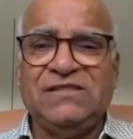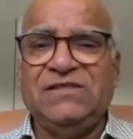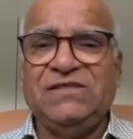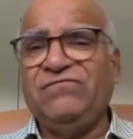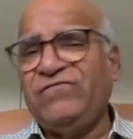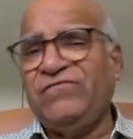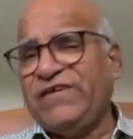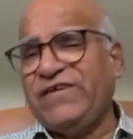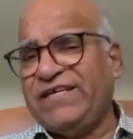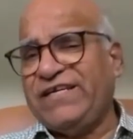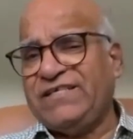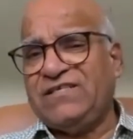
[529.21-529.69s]
In
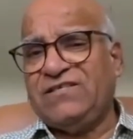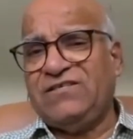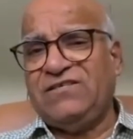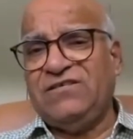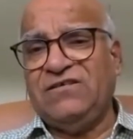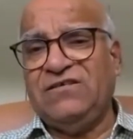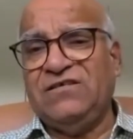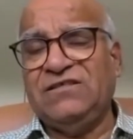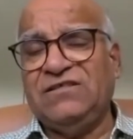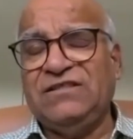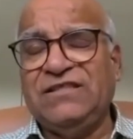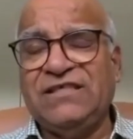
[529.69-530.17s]
fact,
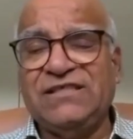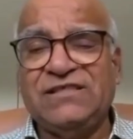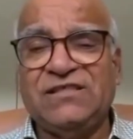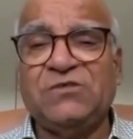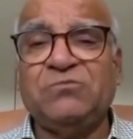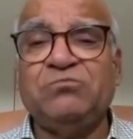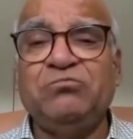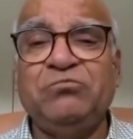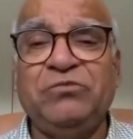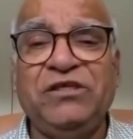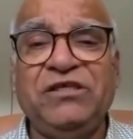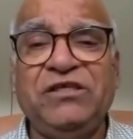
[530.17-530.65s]
that's
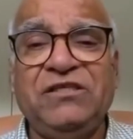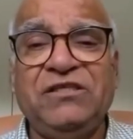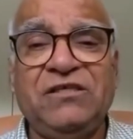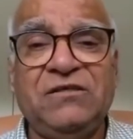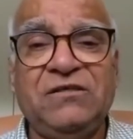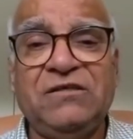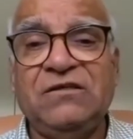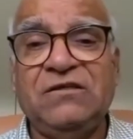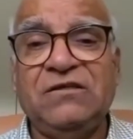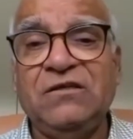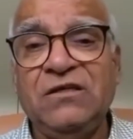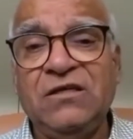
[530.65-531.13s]
been
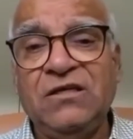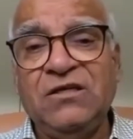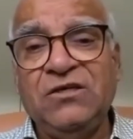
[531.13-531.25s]
a